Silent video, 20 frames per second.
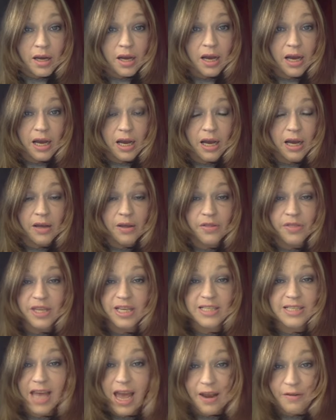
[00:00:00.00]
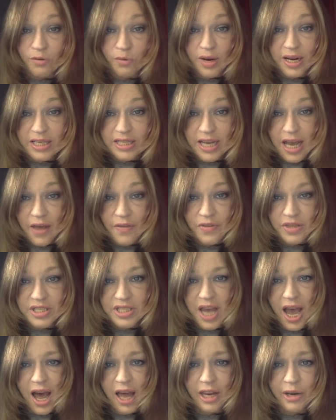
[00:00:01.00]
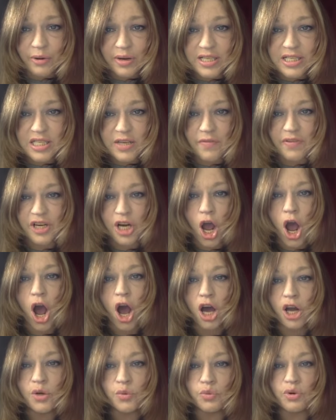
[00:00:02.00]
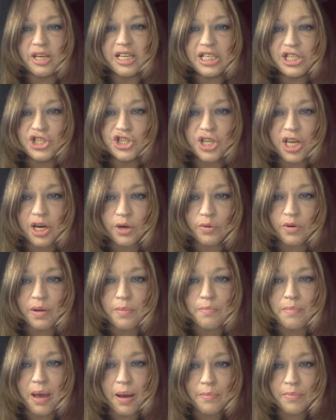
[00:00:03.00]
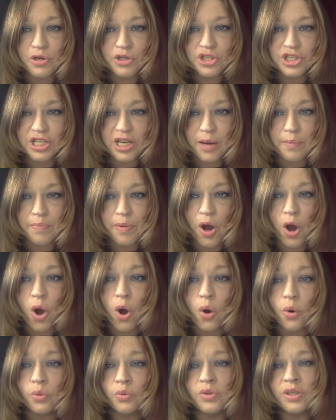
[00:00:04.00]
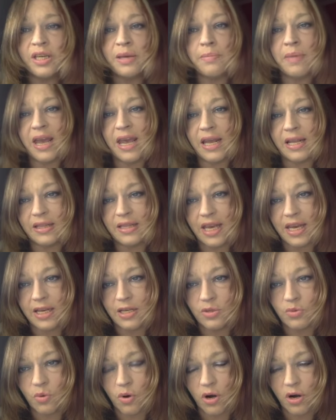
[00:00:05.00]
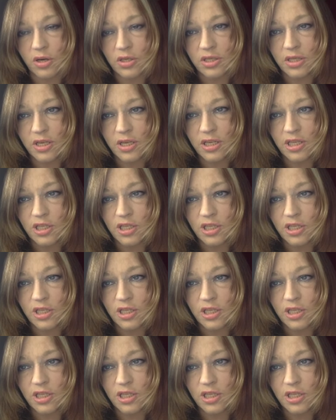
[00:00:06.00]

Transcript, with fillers: Uh, this I haven't read yet. The tolerance of an unregenerate membership only made things worse.